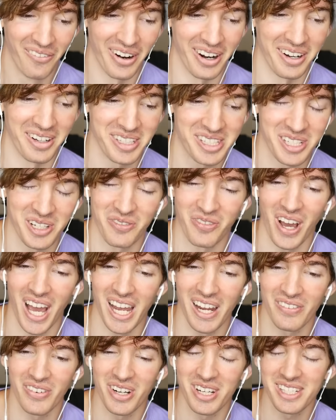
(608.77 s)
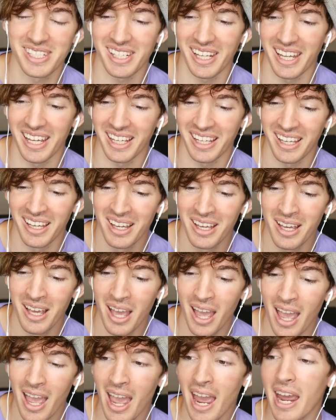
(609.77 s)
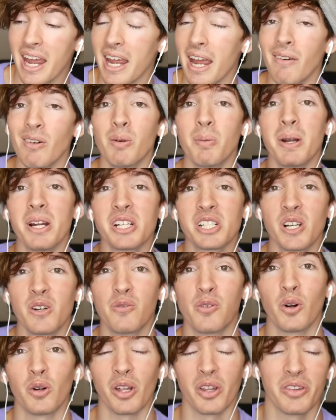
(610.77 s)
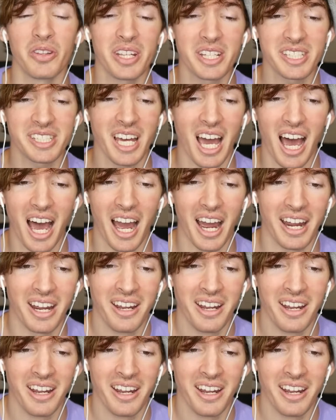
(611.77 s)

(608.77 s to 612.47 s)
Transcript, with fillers: Where in Survivor, it's like, hey, everybody should vote on this guy.